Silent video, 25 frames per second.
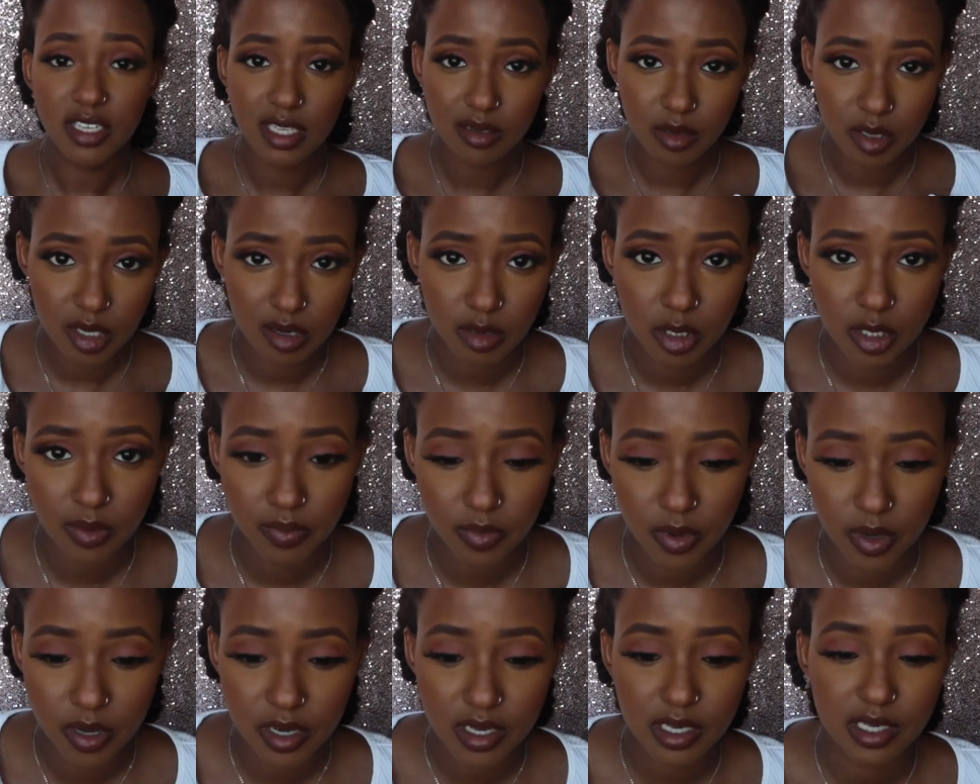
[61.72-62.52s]
subscription
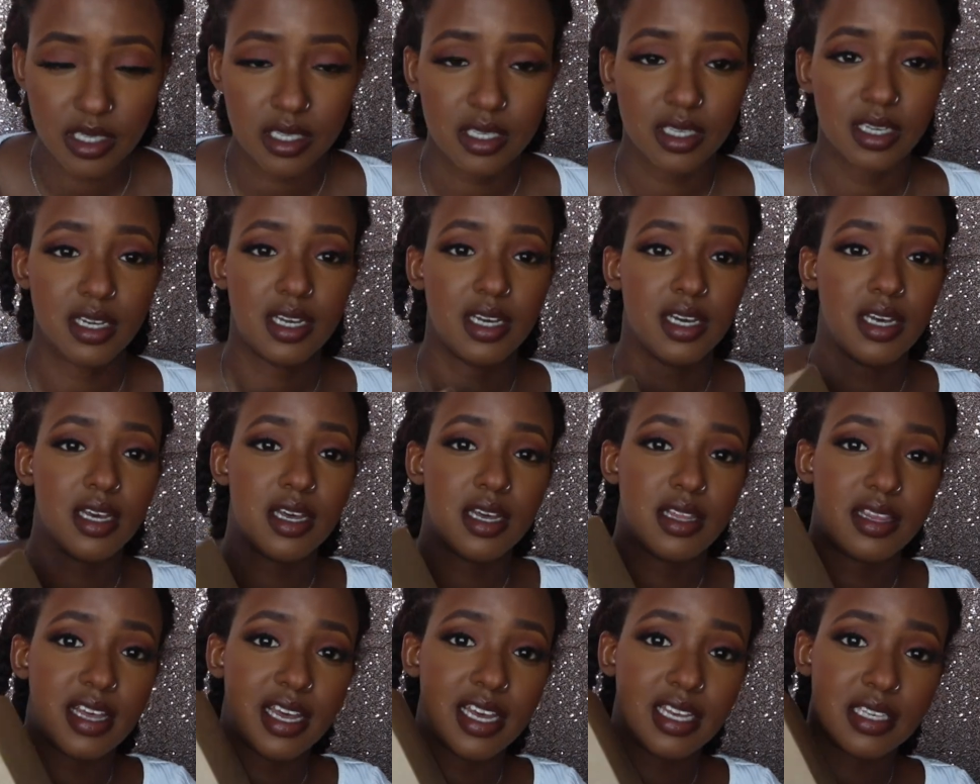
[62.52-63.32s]
box.
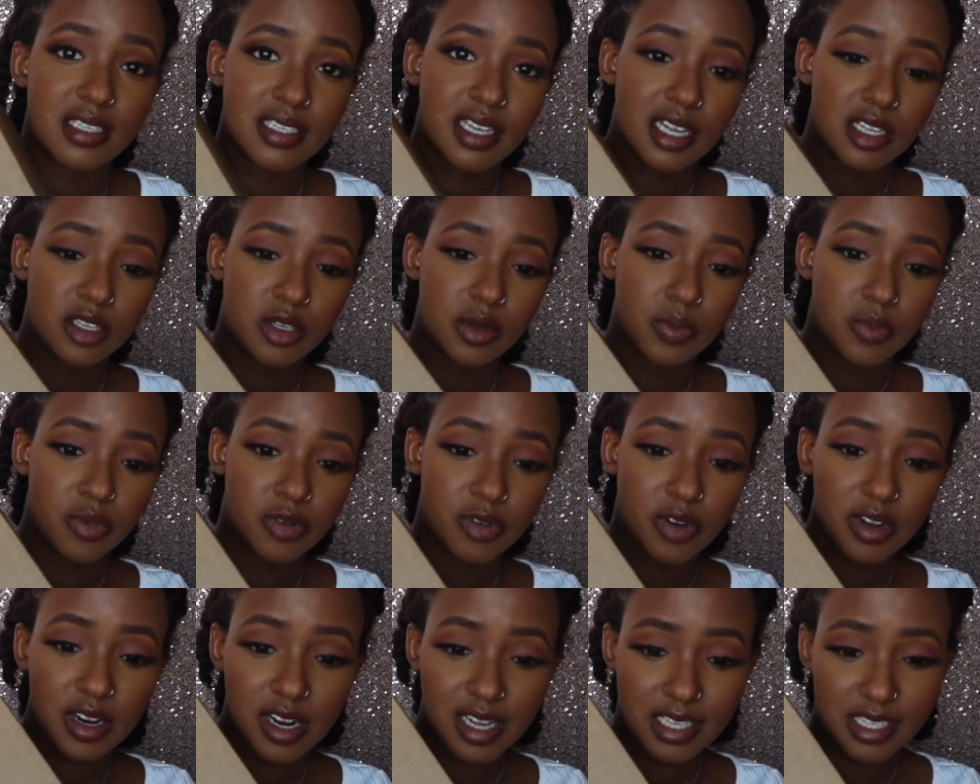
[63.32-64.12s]
They send you
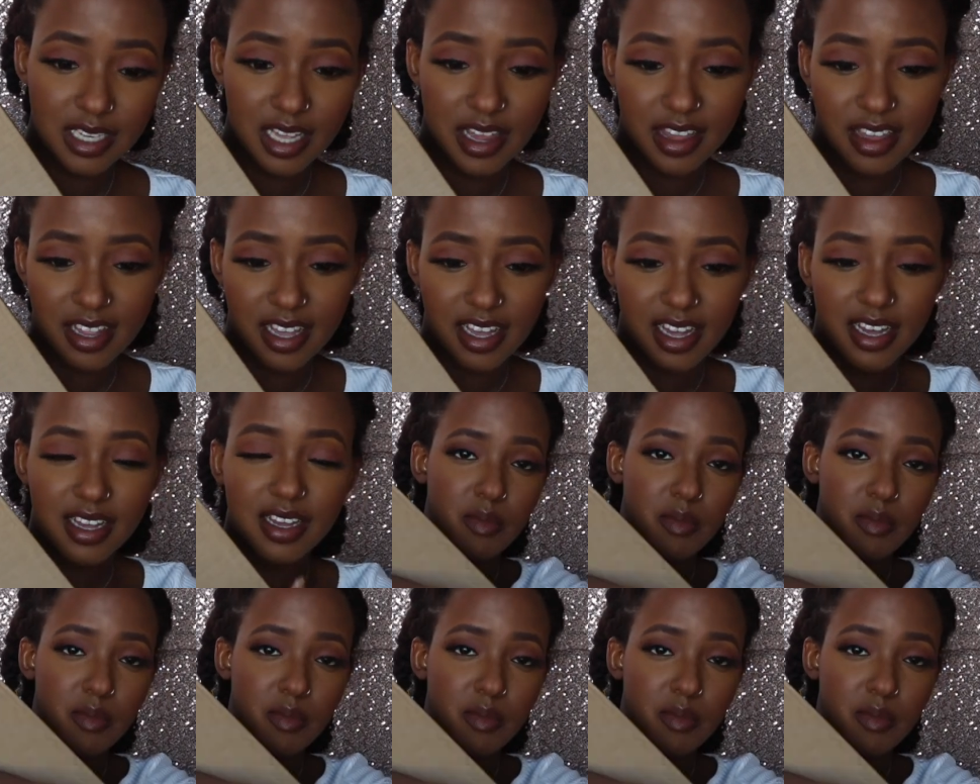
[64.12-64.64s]
products in there.